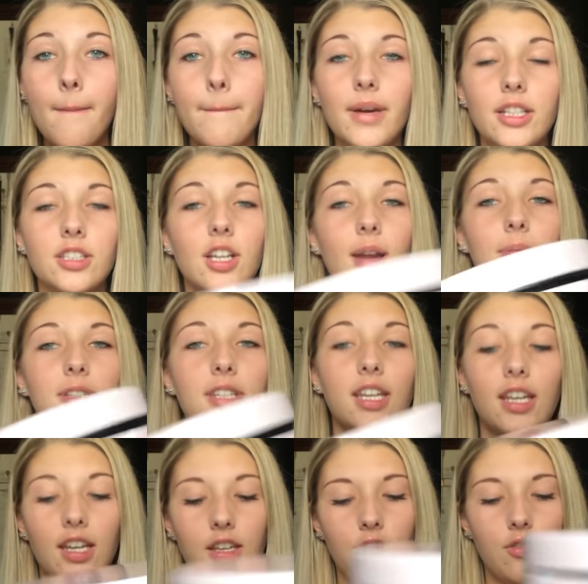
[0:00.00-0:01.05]
But it's a garbage
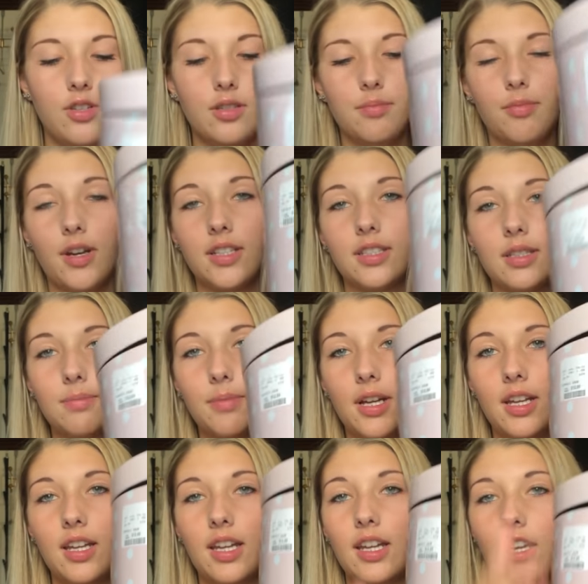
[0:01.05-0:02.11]
can, you just press this
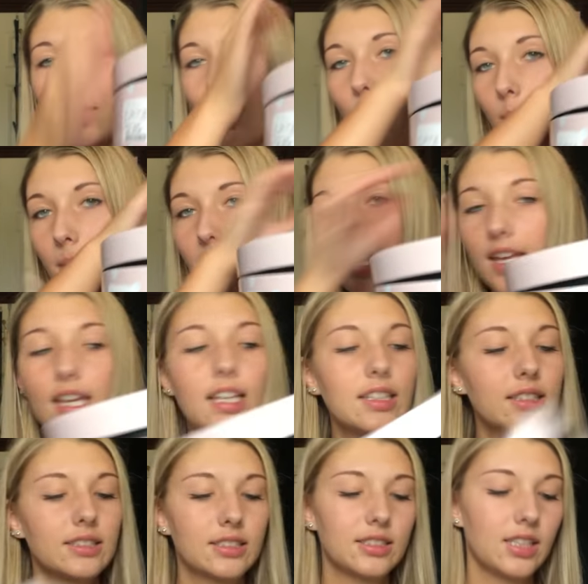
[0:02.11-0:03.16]
button, it
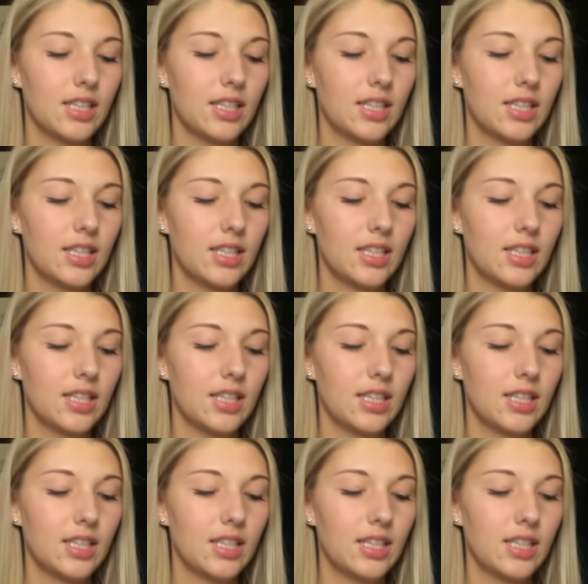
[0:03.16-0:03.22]
opens.